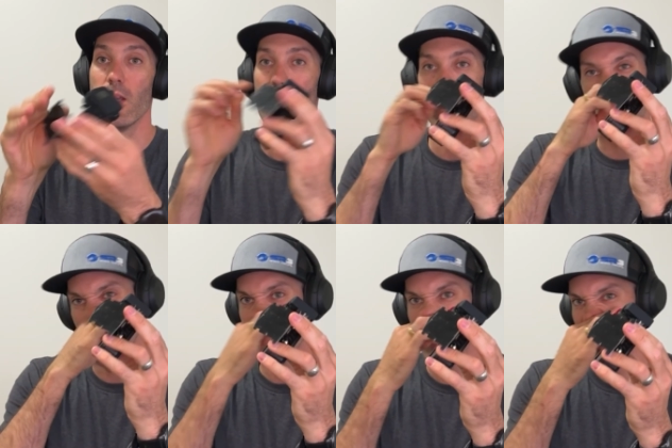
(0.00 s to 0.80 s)
The good
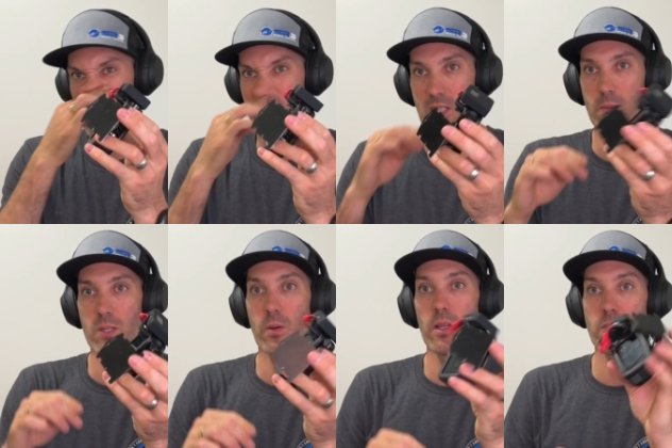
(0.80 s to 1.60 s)
thing about this system as
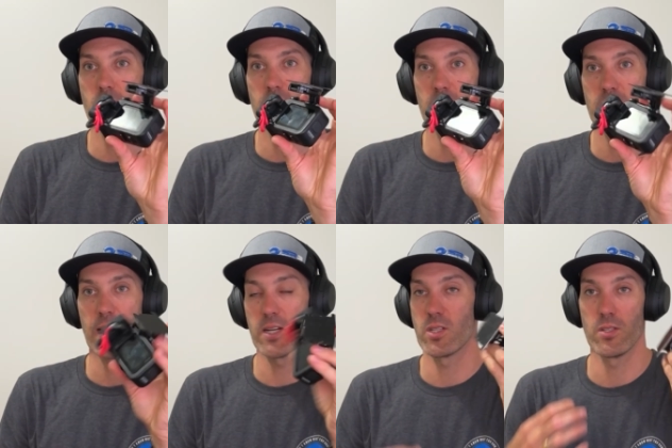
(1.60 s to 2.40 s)
well is you can
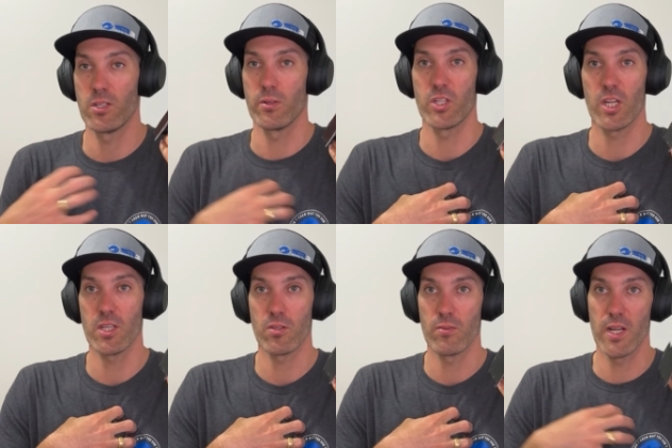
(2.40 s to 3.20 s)
attach this to a
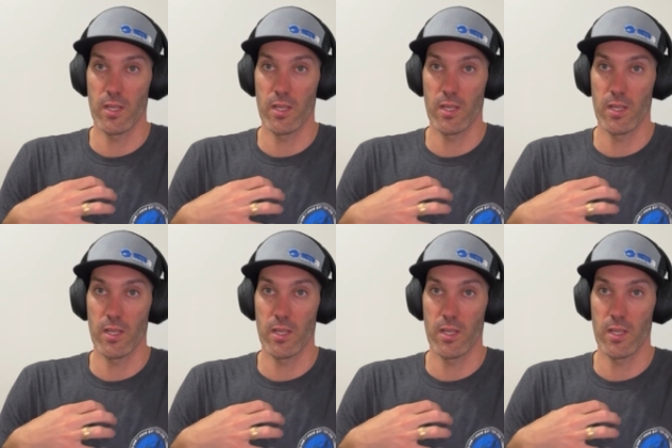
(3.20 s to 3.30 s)
chest rig,